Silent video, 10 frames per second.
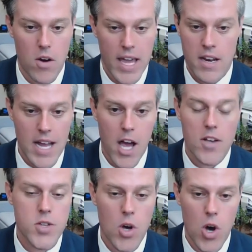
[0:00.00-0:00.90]
And I
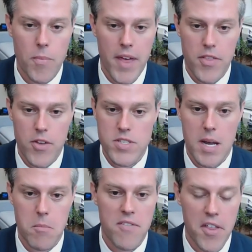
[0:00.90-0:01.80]
also hope that there's a
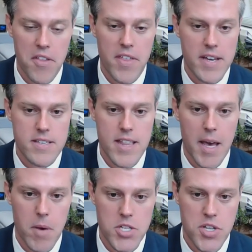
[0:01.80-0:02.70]
number of other things in
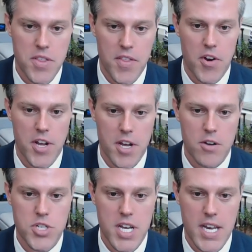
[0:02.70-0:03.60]
that budget that they're
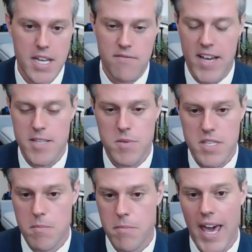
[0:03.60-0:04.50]
negotiating. Investments
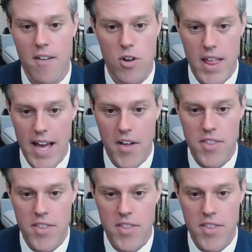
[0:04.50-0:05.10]
in behavioral health.